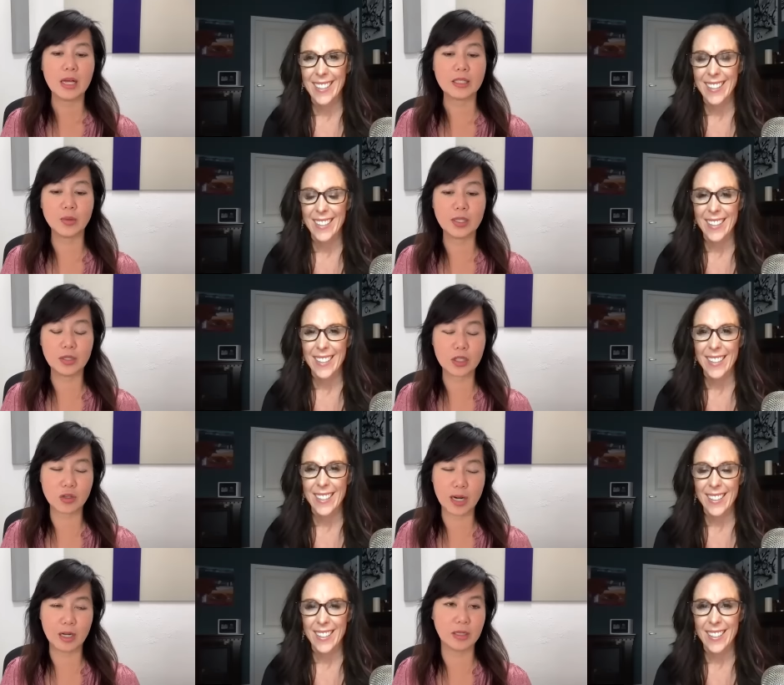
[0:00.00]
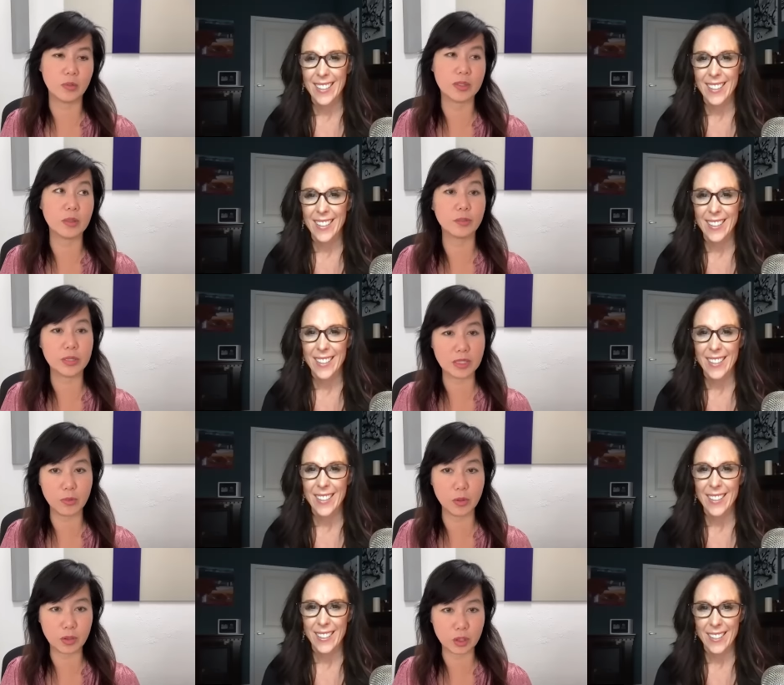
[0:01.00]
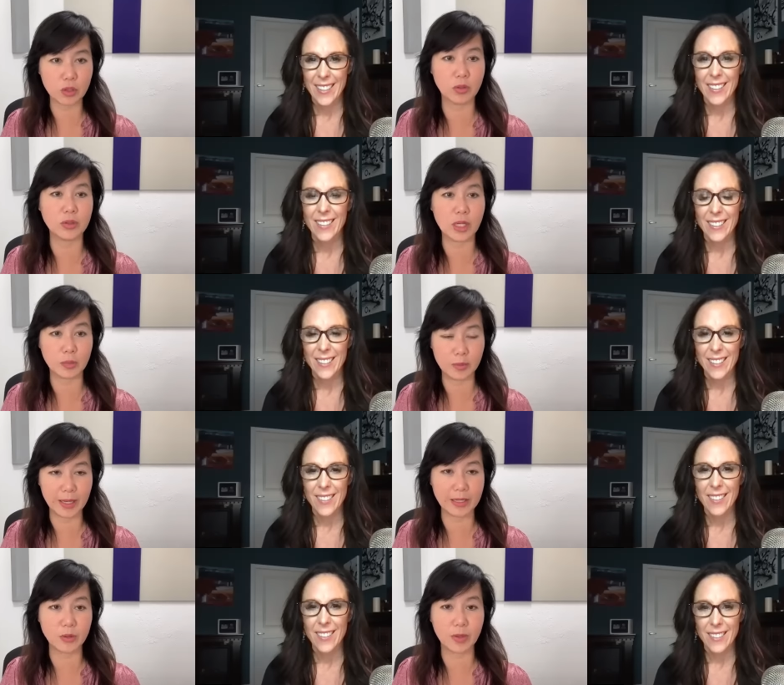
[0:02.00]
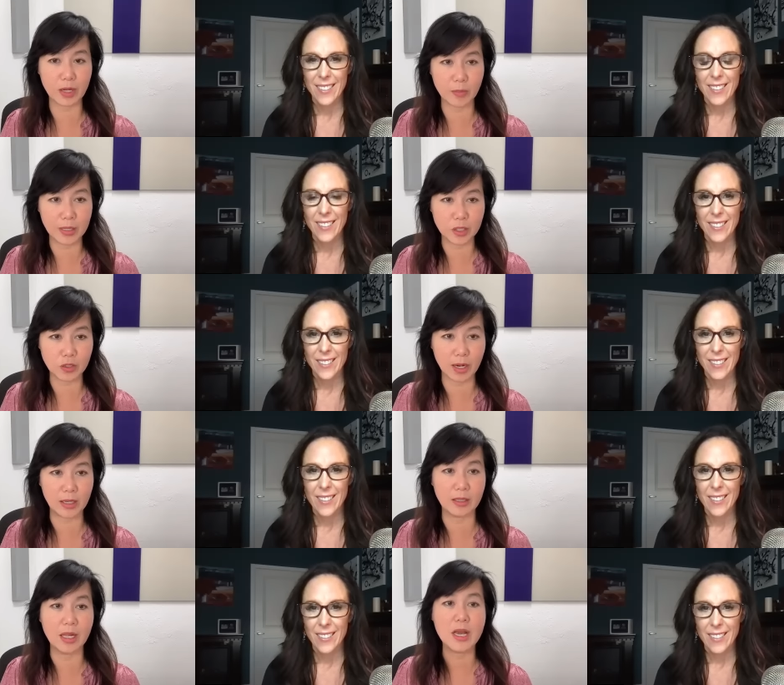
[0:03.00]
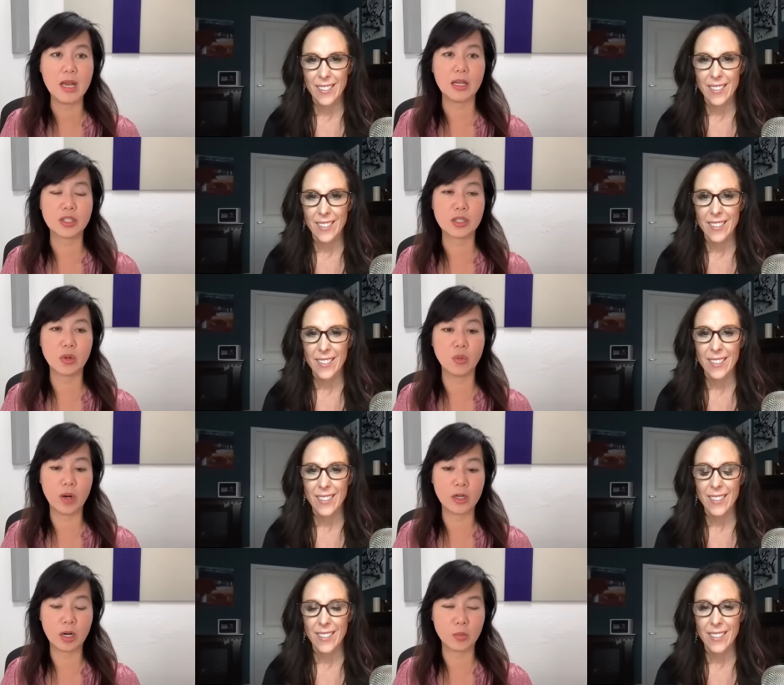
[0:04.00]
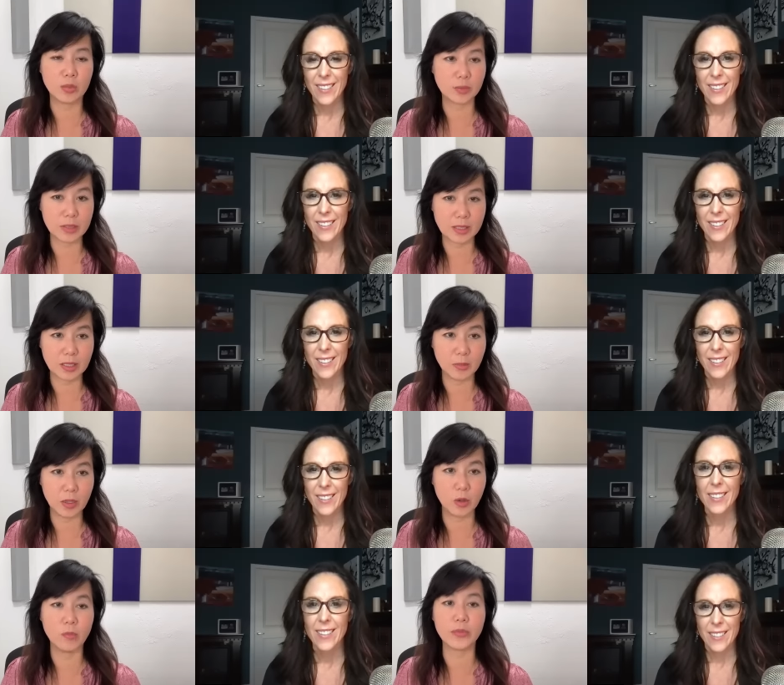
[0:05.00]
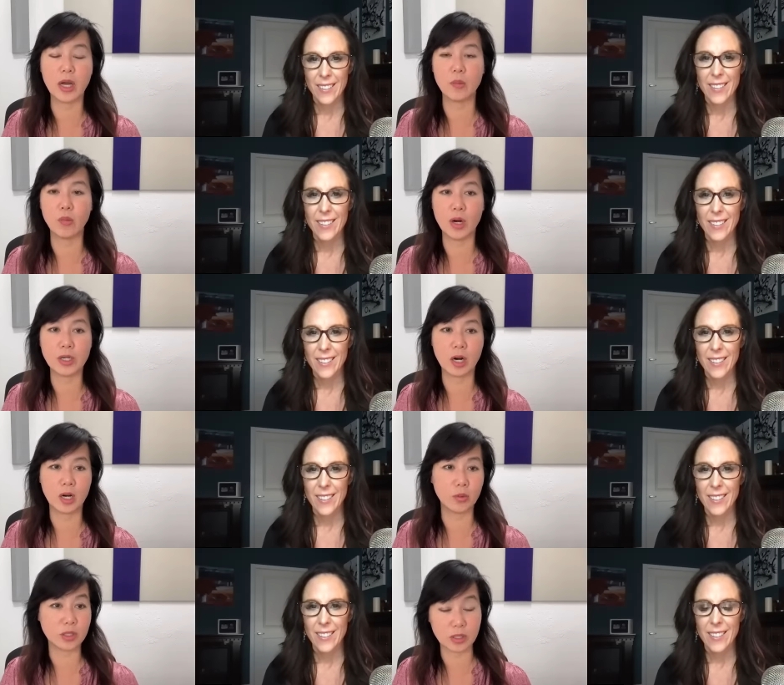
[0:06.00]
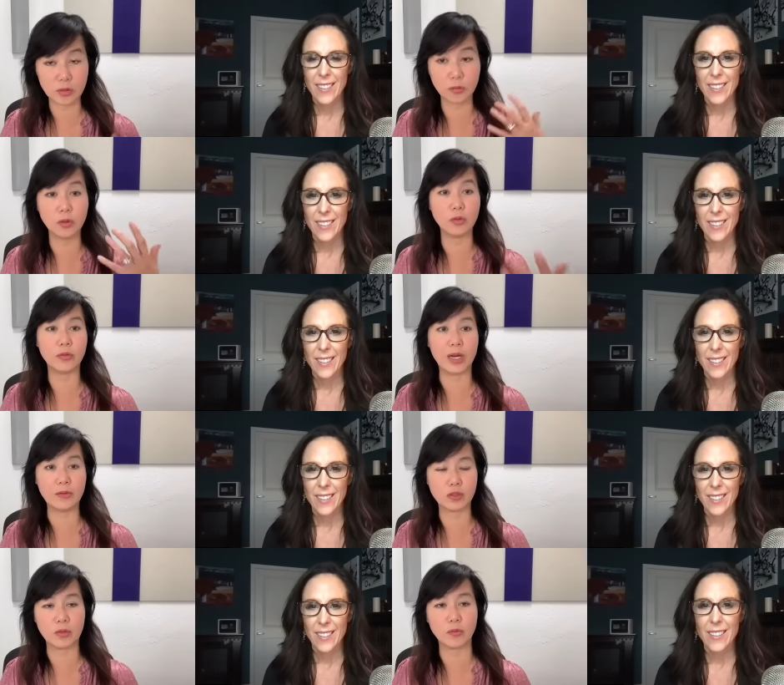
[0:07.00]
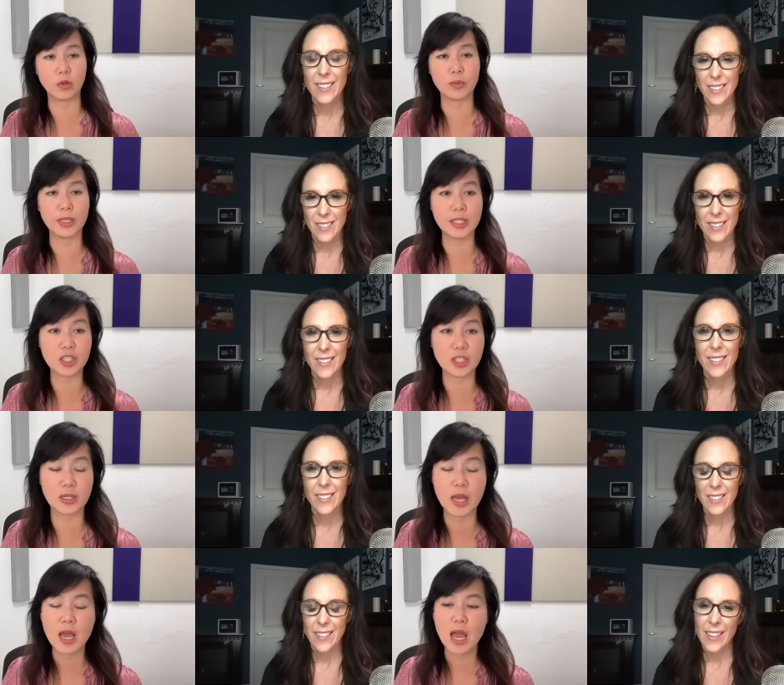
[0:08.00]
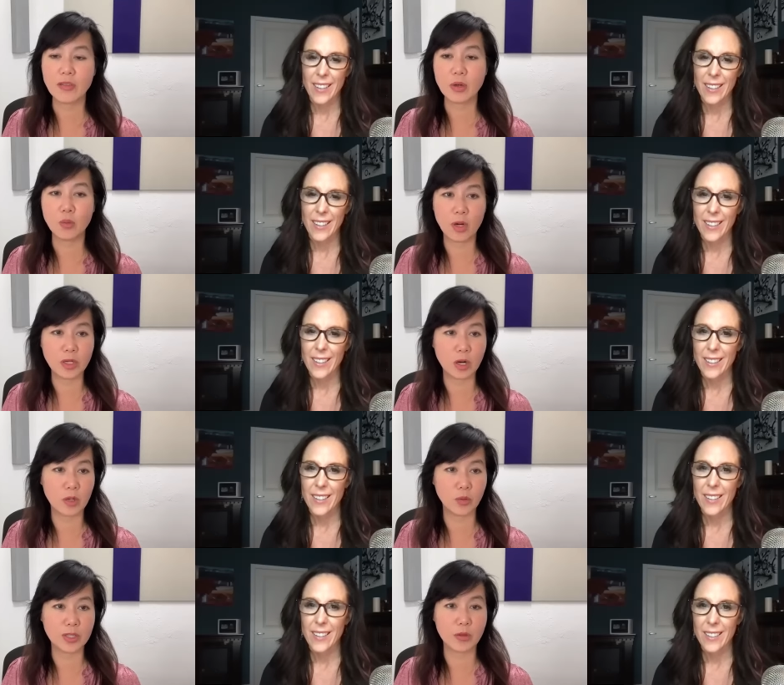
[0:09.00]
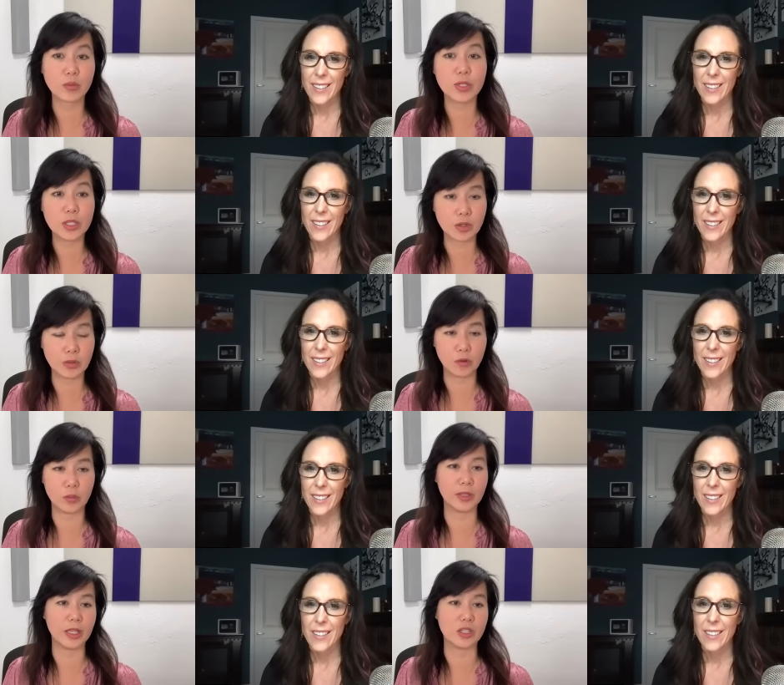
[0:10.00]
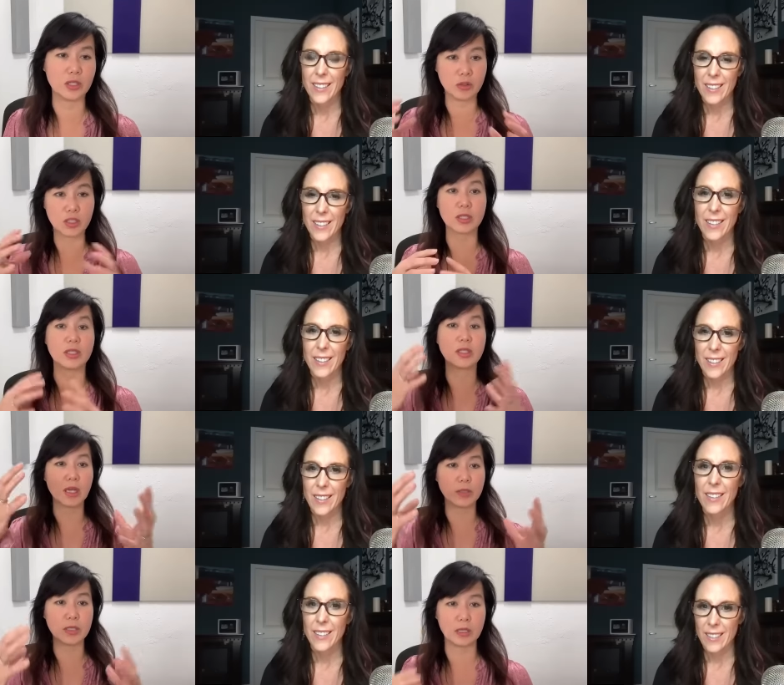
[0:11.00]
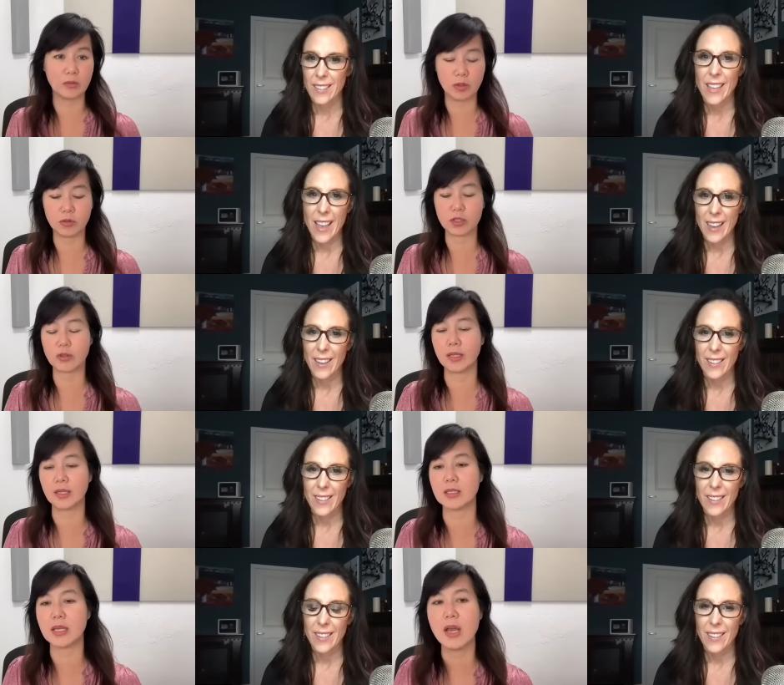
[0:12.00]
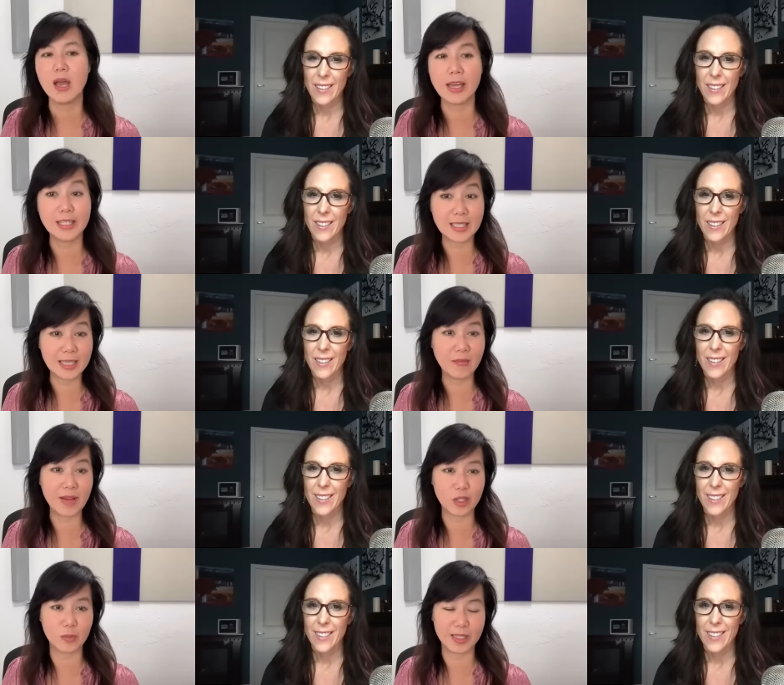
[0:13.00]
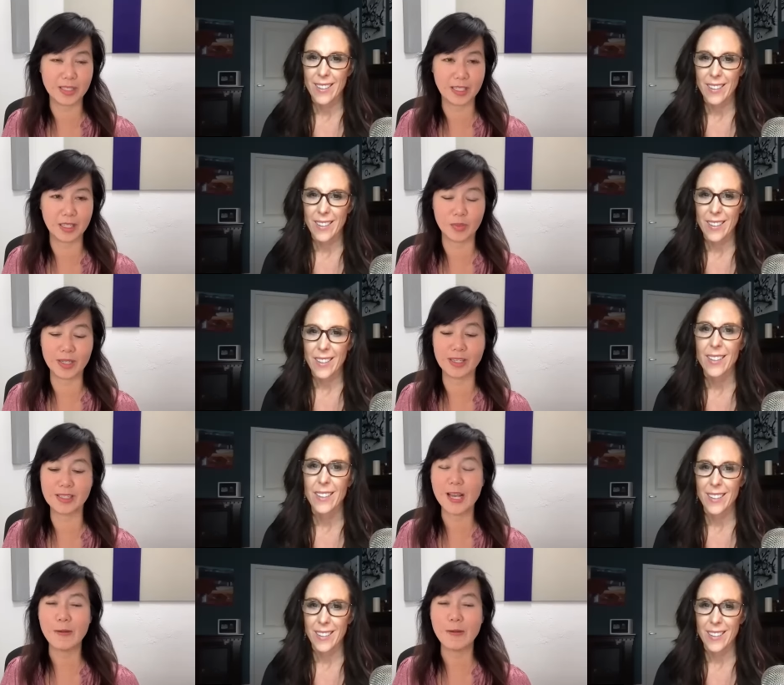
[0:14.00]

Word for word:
Speaker 1: And so we did this trial and it was a placebo-controlled, double-blinded, randomized trial. And so one arm was placebo, um, one arm was this full five-strain formulation, and then one arm was a three-strain formulation. So it's just a subset of those strains. And it didn't have Akkermansia in it because,